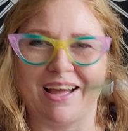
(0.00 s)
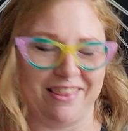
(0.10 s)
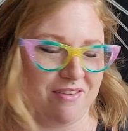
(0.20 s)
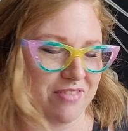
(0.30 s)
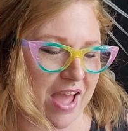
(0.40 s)
I
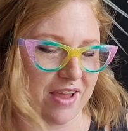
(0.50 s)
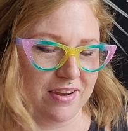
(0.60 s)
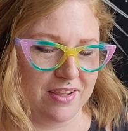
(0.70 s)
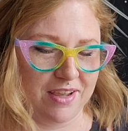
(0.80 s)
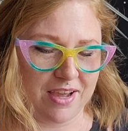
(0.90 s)
love that
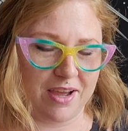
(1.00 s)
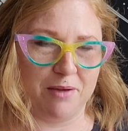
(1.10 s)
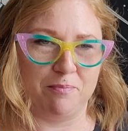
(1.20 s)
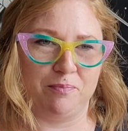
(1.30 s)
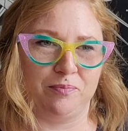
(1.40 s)

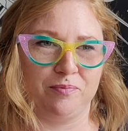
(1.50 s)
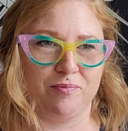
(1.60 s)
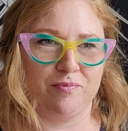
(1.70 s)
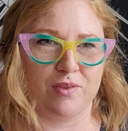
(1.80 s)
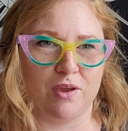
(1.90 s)
um,
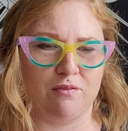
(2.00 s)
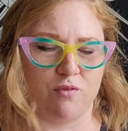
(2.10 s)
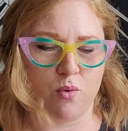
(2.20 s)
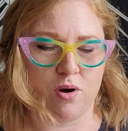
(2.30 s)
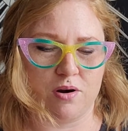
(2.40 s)

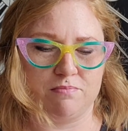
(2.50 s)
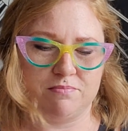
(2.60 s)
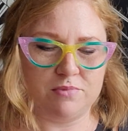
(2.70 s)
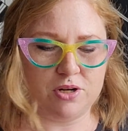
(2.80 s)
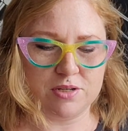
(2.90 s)
for,
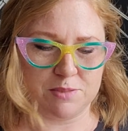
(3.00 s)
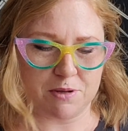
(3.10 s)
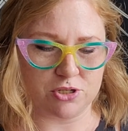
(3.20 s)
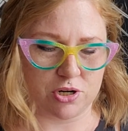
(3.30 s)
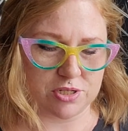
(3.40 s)
you know, spell
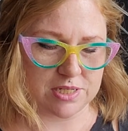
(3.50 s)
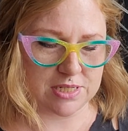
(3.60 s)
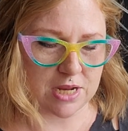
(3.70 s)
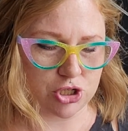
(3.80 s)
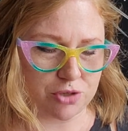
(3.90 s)
jars and
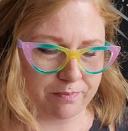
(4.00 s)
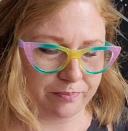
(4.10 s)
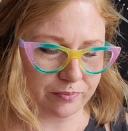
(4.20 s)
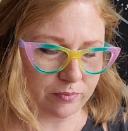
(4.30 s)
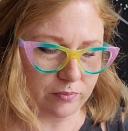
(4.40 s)
such.
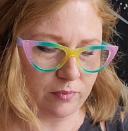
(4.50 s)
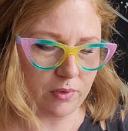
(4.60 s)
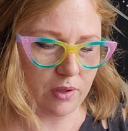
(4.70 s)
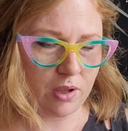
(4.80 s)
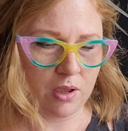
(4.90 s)

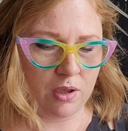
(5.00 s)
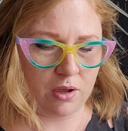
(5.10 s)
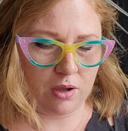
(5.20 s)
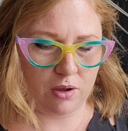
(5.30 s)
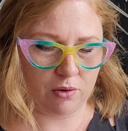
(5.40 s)

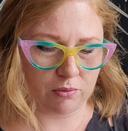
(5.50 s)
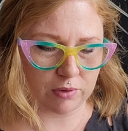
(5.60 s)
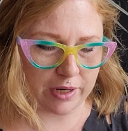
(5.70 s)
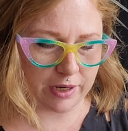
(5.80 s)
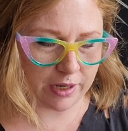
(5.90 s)

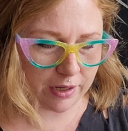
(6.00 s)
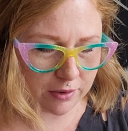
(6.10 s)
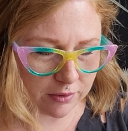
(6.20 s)
Alrighty.